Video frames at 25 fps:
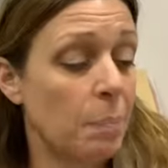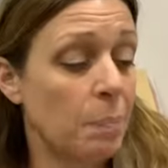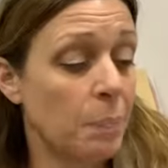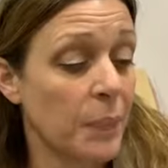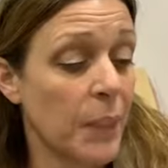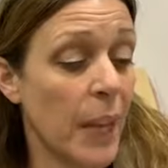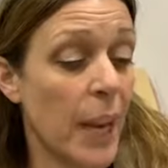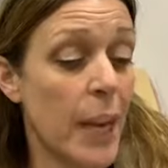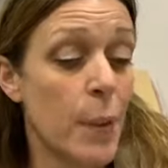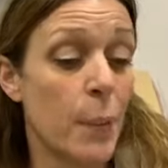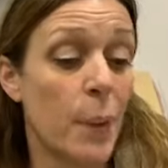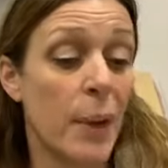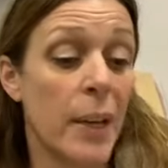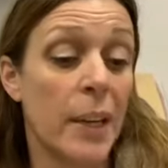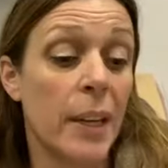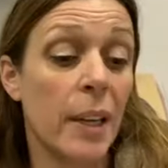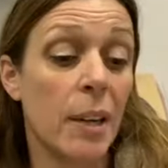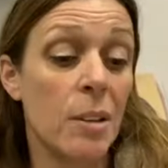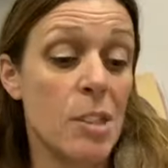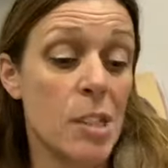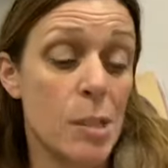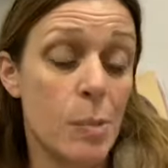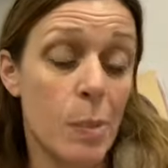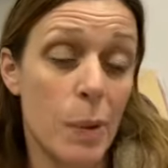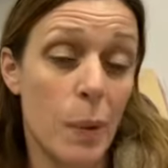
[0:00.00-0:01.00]
anyway, go
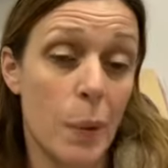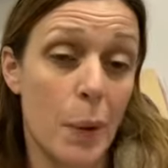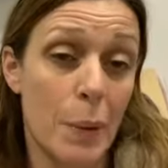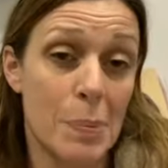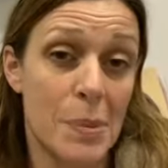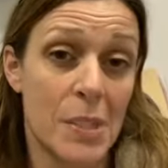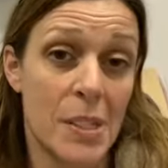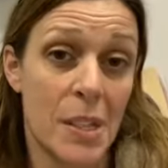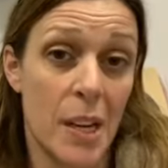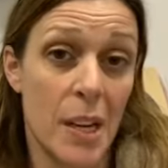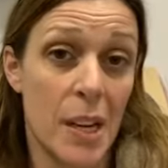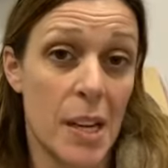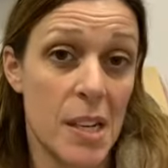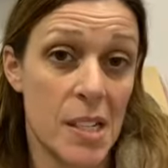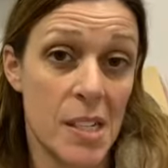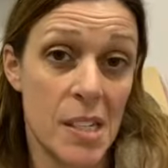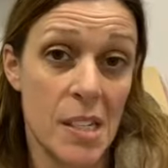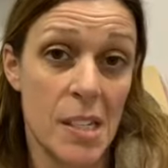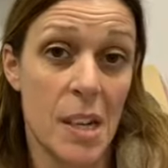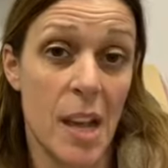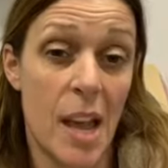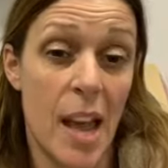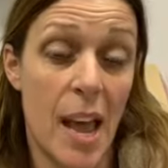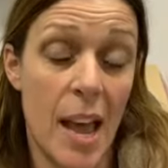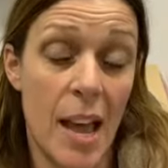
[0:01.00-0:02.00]
to my
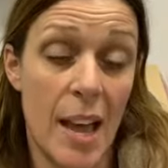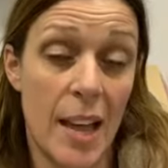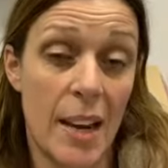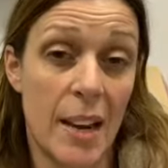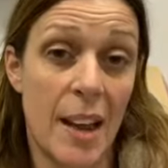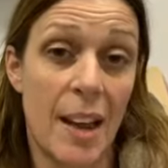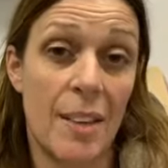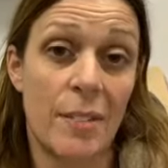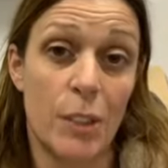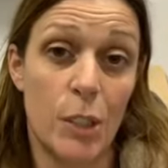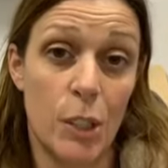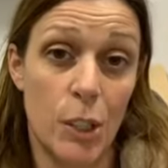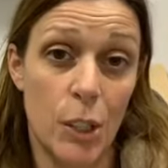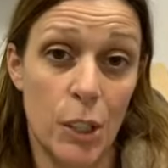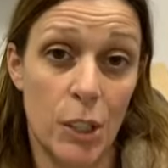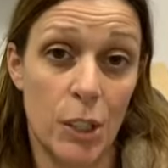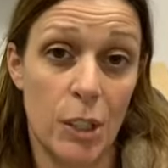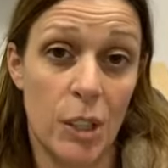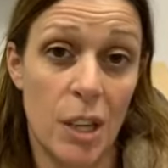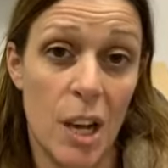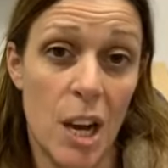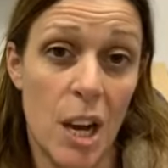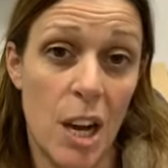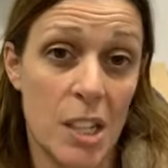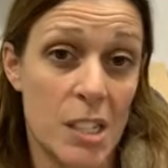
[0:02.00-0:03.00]
website and have a
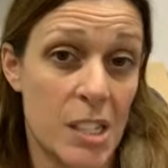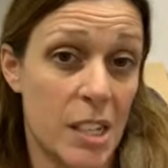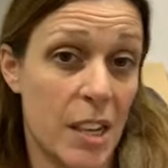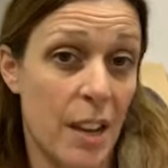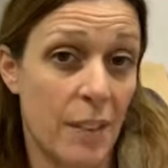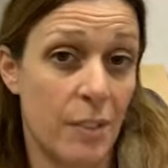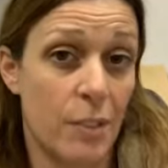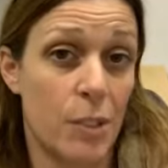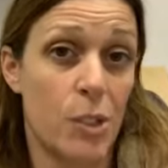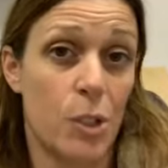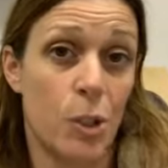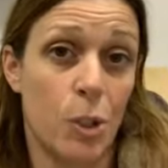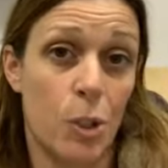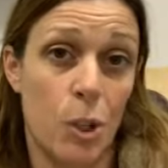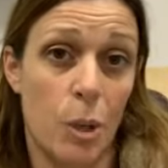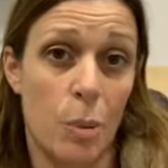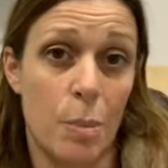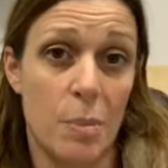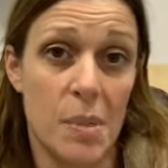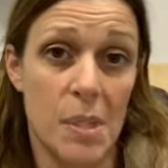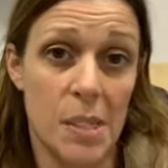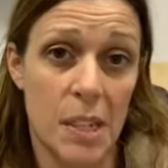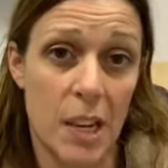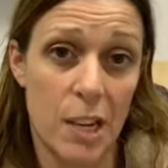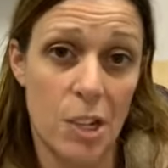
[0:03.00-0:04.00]
look,
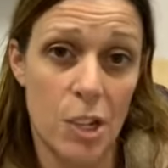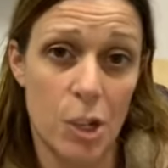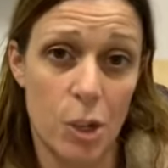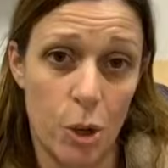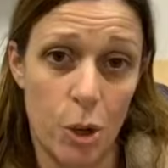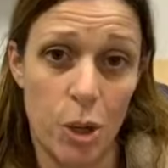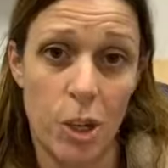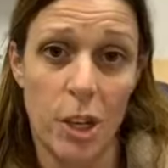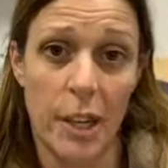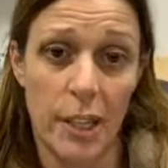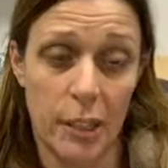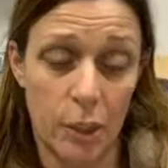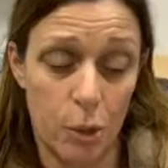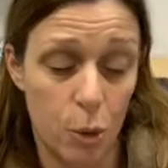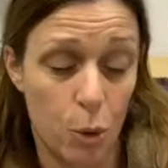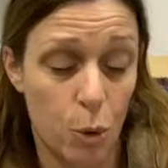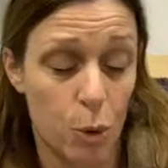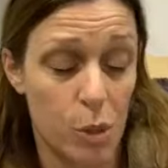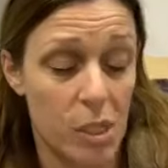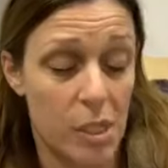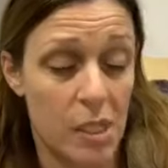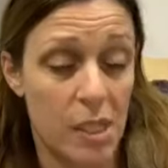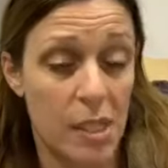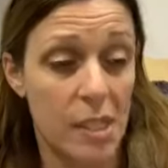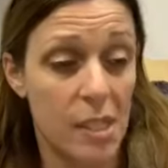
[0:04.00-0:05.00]
artyheaven.com/online
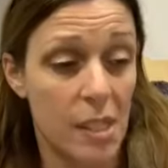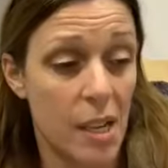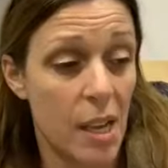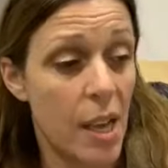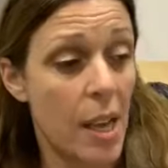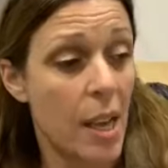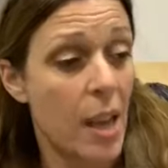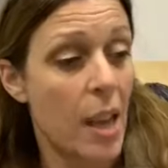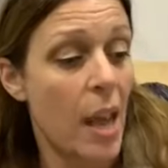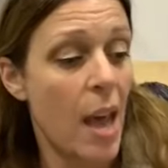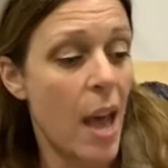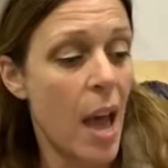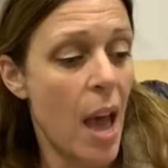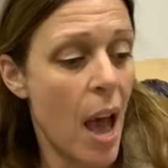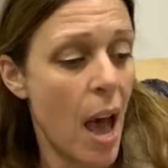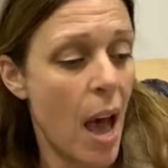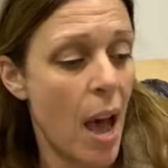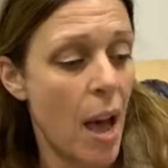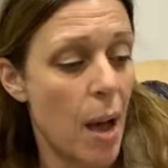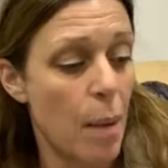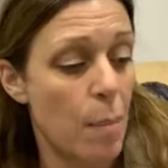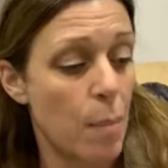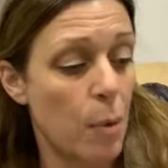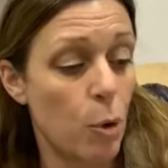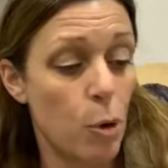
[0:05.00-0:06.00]
courses,
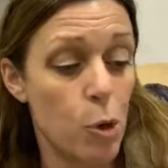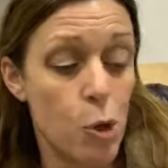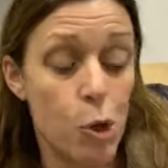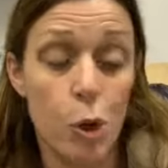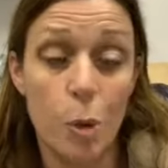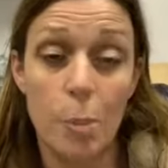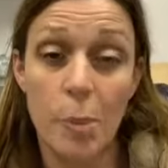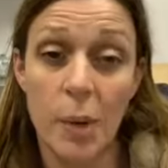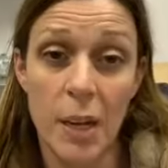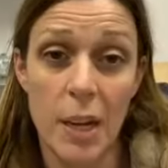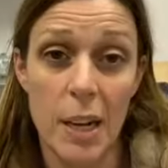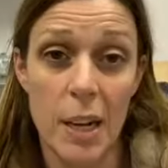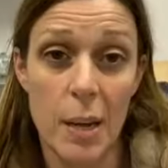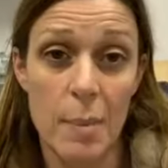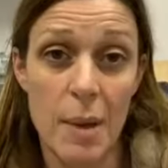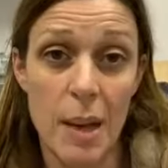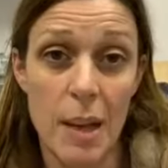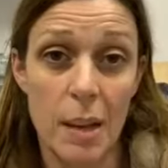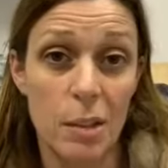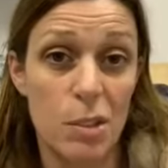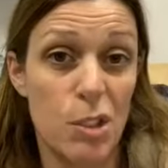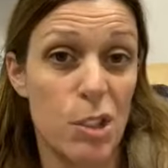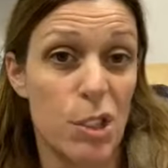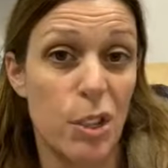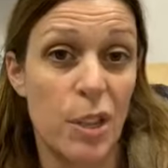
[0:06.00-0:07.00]
or drop me an
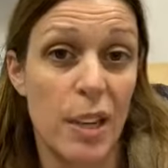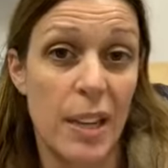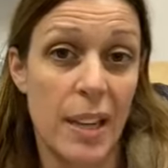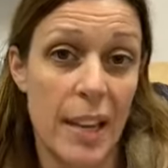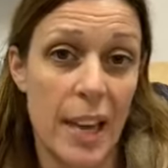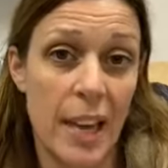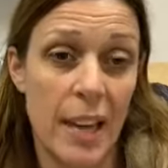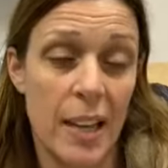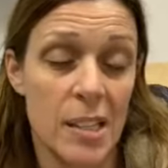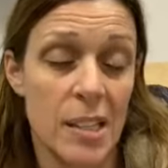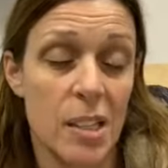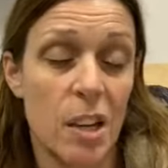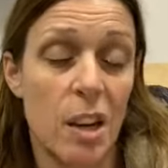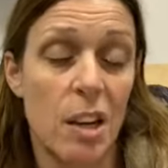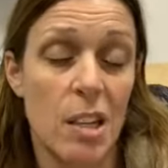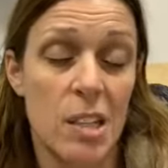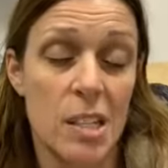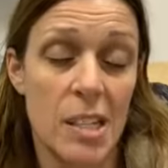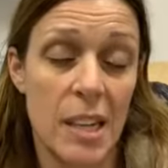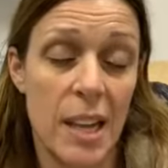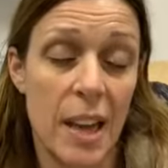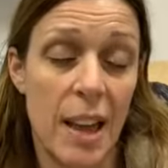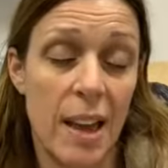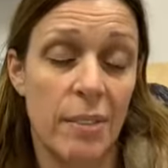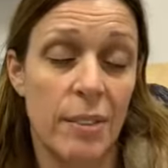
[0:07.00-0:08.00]
email,
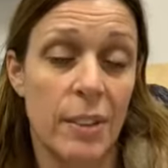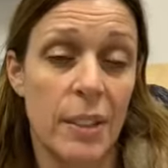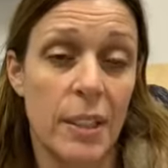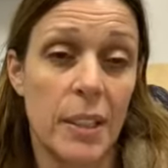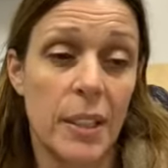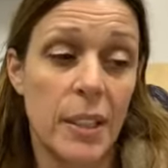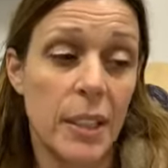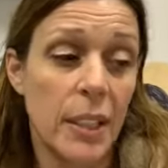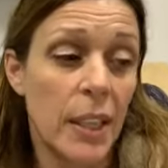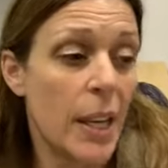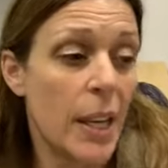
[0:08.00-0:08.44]
julie@artyheaven.